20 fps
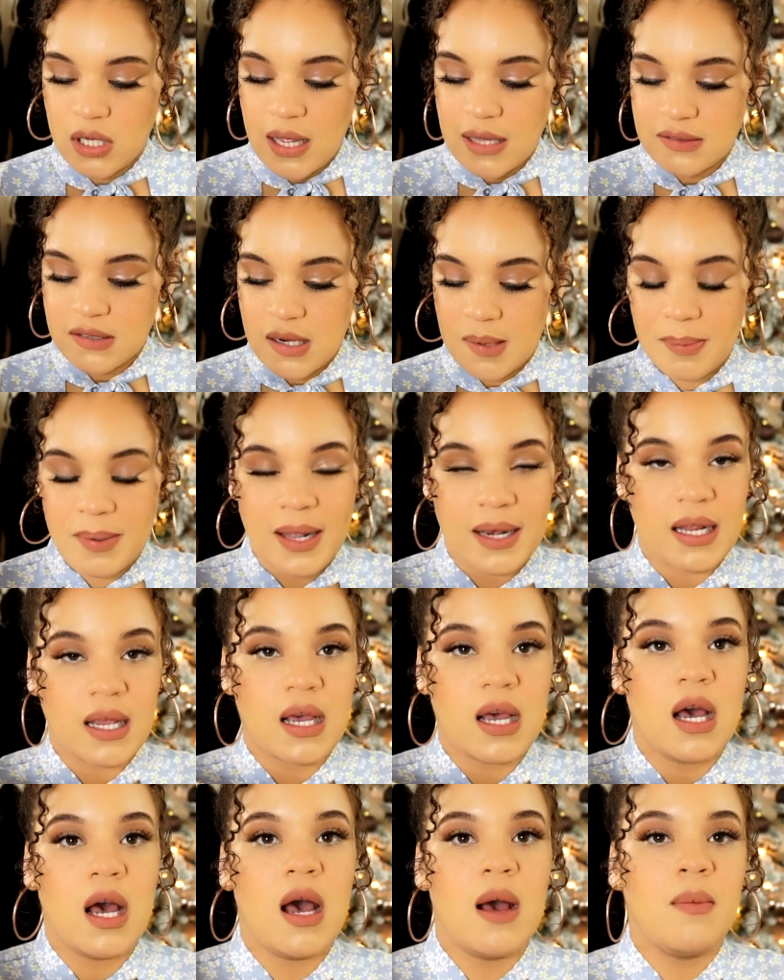I ended up getting
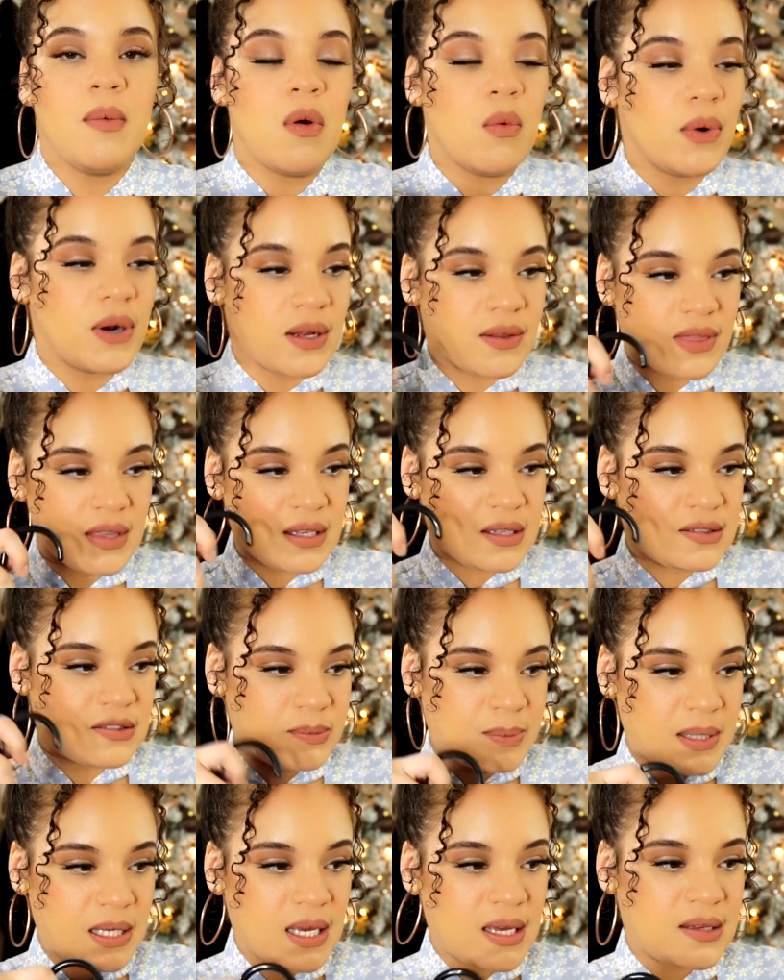um one of these
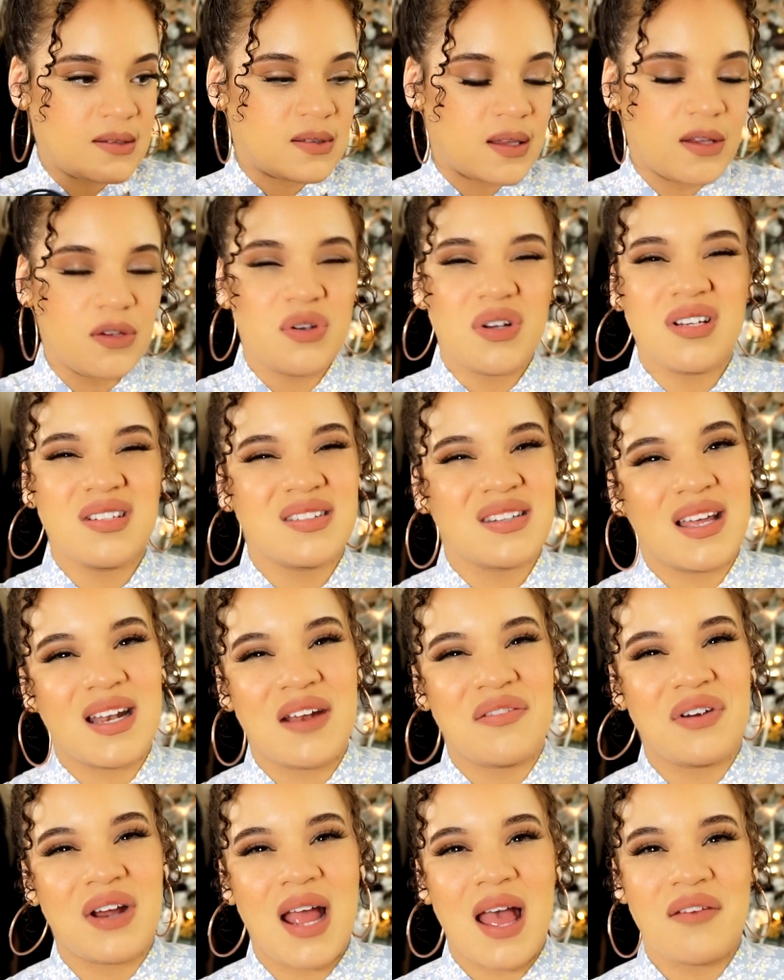because you just can
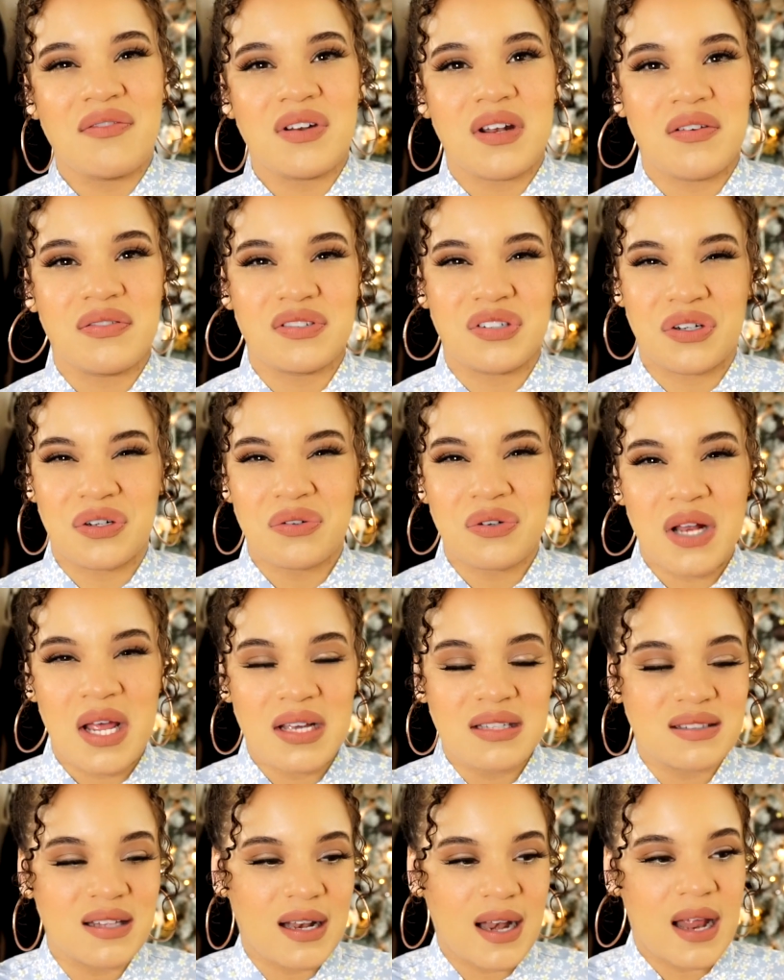never have enough
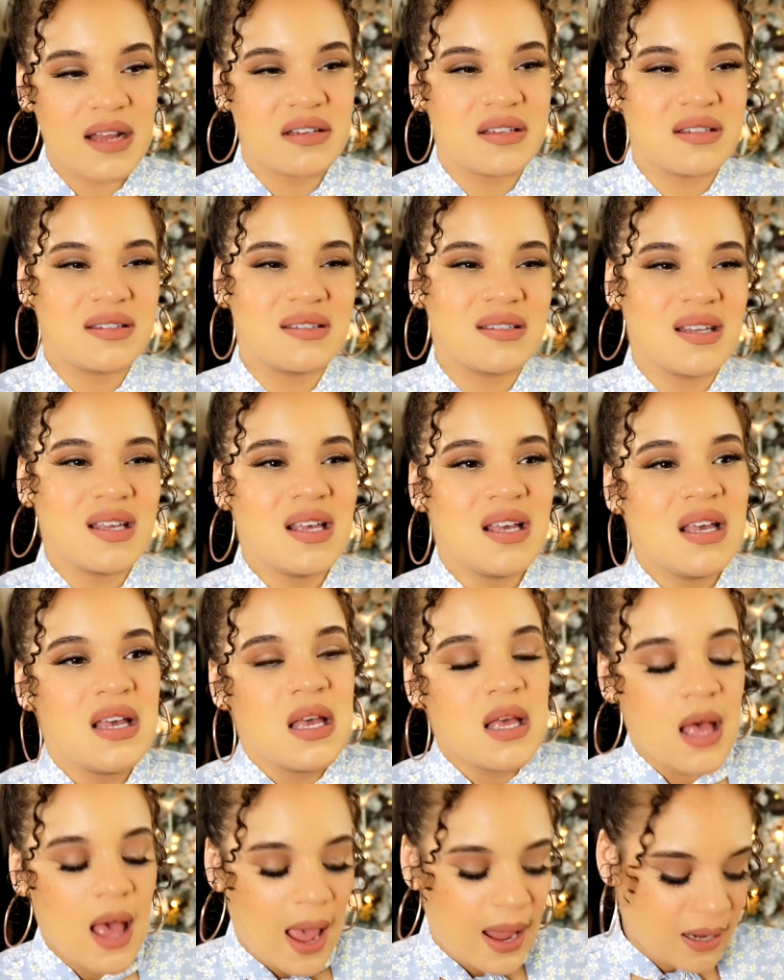turtlenecks, and I just
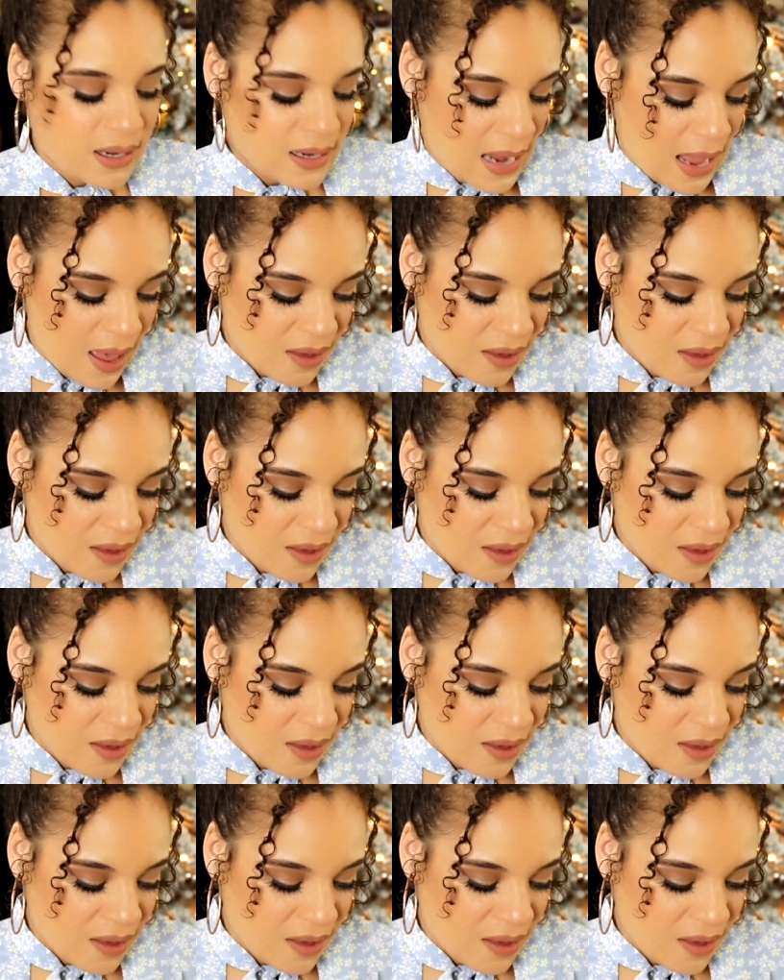I didn't